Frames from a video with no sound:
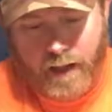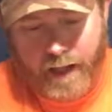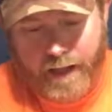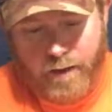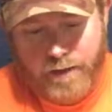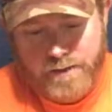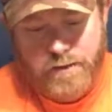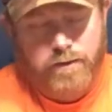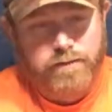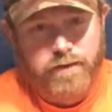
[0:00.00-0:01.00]
I always
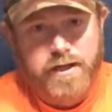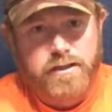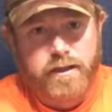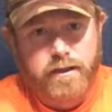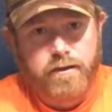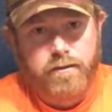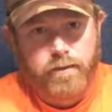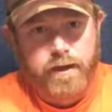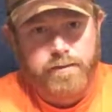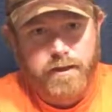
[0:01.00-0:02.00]
do a fresh leader
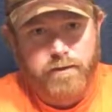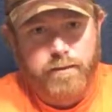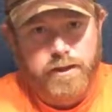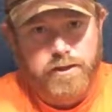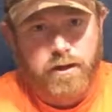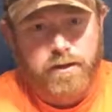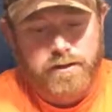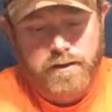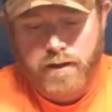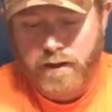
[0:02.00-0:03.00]
when I'm dealing with my
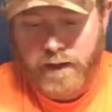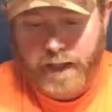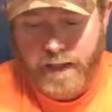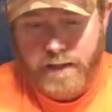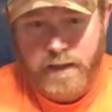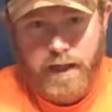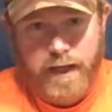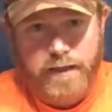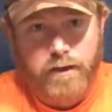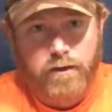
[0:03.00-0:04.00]
sharks and
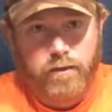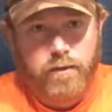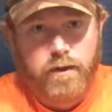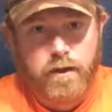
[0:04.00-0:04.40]
I go